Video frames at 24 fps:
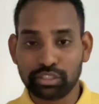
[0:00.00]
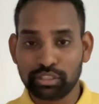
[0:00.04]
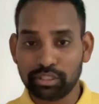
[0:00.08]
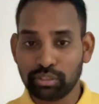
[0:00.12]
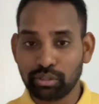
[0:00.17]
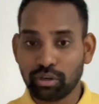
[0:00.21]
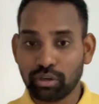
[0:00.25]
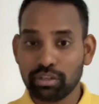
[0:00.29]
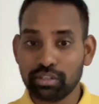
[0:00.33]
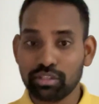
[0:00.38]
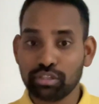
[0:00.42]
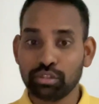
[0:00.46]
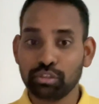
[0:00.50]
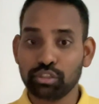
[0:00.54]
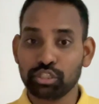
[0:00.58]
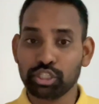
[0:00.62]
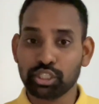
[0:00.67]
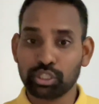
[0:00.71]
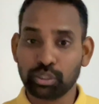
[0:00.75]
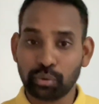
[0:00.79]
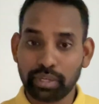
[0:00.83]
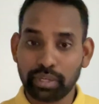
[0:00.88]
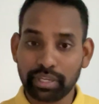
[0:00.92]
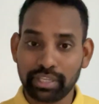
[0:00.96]
you're also
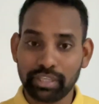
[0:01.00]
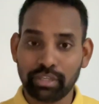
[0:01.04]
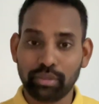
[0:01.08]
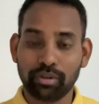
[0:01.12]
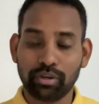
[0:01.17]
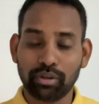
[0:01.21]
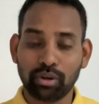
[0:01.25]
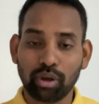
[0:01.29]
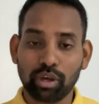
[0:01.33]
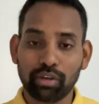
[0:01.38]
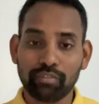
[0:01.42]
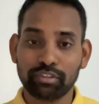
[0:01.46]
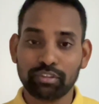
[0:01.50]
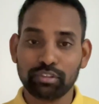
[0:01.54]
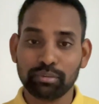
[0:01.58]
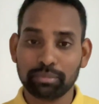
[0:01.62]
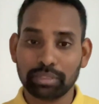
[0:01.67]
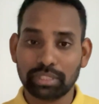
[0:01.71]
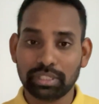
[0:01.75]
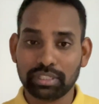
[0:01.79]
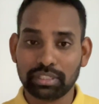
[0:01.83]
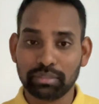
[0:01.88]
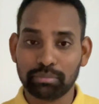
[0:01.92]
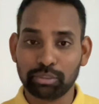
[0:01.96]
showing your
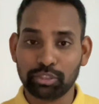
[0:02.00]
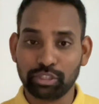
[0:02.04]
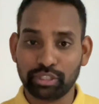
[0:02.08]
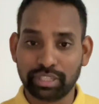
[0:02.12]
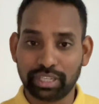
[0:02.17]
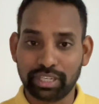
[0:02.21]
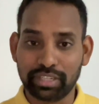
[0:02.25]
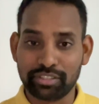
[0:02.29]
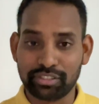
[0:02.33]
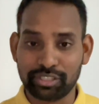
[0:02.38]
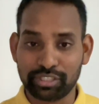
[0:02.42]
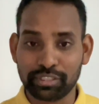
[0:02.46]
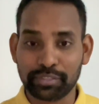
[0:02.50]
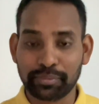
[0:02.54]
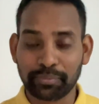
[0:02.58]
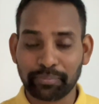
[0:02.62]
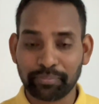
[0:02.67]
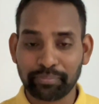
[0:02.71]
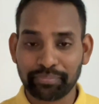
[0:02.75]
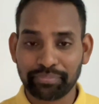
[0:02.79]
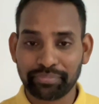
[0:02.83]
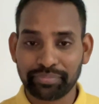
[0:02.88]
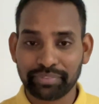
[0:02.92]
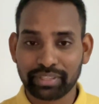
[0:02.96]
non-verbal communication,
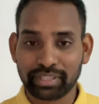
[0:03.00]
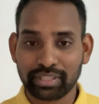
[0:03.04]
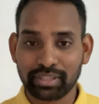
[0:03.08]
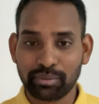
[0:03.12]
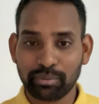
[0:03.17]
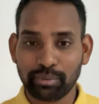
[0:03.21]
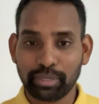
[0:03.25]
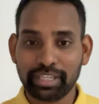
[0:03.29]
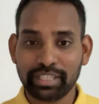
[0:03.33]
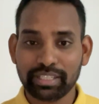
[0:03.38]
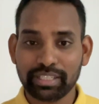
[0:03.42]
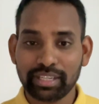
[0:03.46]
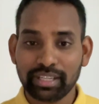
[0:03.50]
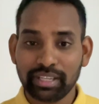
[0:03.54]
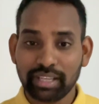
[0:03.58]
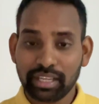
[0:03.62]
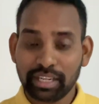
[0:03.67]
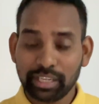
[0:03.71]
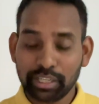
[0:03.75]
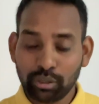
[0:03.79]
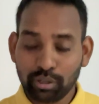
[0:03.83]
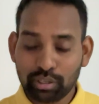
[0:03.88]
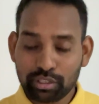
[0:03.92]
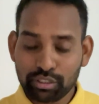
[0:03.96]
right? And
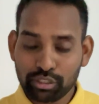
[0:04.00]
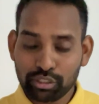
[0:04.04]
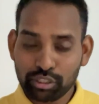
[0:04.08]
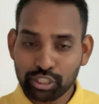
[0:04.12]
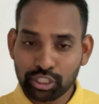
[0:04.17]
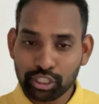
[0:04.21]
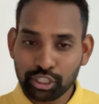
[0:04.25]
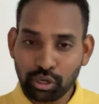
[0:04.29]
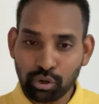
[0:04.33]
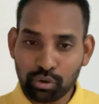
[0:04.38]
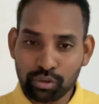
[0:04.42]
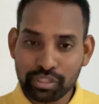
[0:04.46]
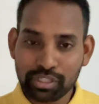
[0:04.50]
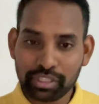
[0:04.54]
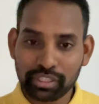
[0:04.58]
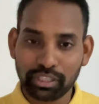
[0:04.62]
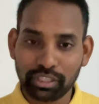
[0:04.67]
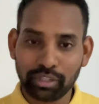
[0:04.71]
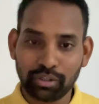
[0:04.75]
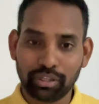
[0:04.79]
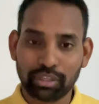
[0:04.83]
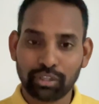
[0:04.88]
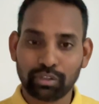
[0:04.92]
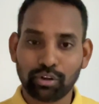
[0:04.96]
it also shows
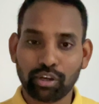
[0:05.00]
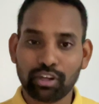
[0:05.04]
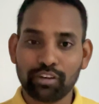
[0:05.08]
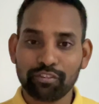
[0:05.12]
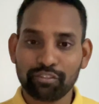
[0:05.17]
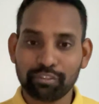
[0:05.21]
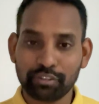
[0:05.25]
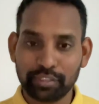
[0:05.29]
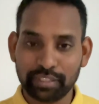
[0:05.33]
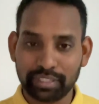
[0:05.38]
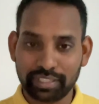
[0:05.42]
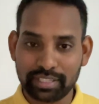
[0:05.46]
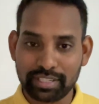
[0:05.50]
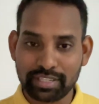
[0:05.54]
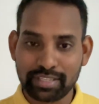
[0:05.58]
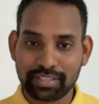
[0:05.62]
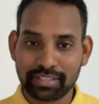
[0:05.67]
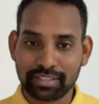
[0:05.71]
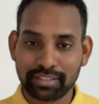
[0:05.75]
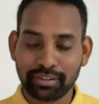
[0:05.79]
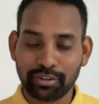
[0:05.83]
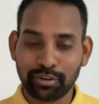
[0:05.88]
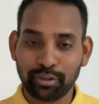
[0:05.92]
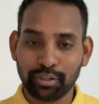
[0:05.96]
your confidence
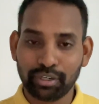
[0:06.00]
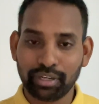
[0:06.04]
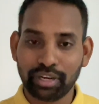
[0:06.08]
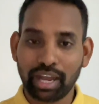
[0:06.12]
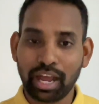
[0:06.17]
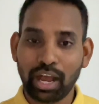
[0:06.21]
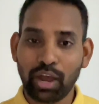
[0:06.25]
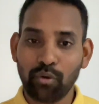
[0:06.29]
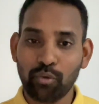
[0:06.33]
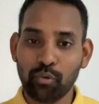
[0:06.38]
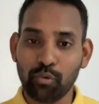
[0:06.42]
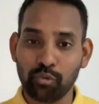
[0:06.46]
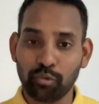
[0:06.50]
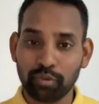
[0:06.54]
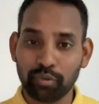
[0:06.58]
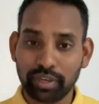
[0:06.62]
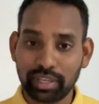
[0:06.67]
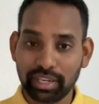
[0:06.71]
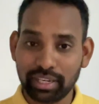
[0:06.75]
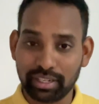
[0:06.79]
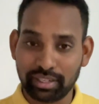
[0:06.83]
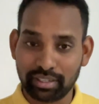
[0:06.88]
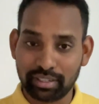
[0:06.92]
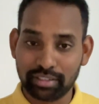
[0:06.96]
on how
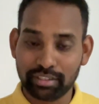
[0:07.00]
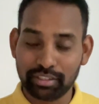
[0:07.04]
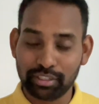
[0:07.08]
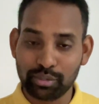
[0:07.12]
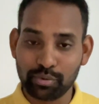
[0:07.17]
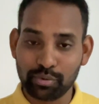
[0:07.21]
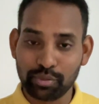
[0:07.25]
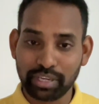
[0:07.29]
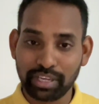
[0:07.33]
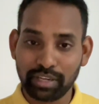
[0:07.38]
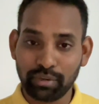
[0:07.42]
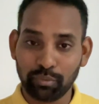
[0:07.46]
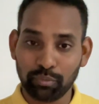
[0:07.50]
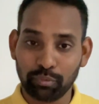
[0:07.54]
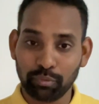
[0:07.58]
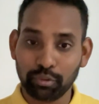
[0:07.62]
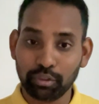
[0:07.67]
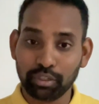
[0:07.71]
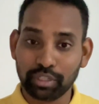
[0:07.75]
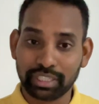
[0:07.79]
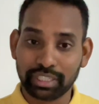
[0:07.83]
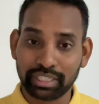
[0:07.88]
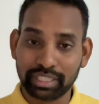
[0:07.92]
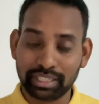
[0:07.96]
well you can
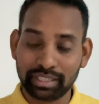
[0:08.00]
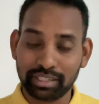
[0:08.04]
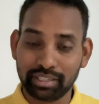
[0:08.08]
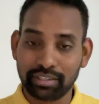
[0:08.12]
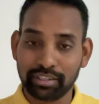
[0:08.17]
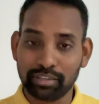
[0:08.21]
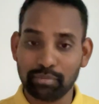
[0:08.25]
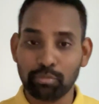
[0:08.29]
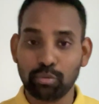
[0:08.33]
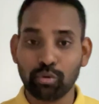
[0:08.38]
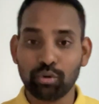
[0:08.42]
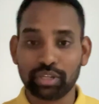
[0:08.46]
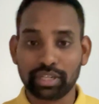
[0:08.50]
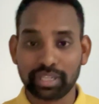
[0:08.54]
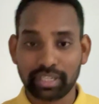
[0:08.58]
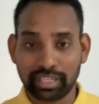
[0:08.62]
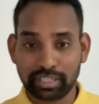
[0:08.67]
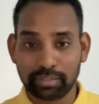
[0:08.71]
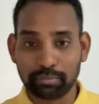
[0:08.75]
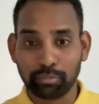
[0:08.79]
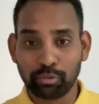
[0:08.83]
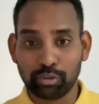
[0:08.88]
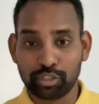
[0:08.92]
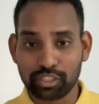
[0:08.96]
work in a remote
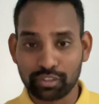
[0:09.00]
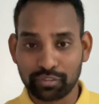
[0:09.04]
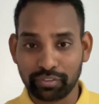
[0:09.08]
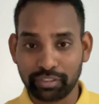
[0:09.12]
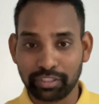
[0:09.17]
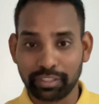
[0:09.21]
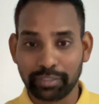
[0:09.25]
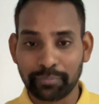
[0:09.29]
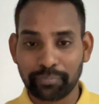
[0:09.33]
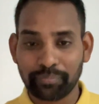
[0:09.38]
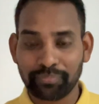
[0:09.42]
atmosphere.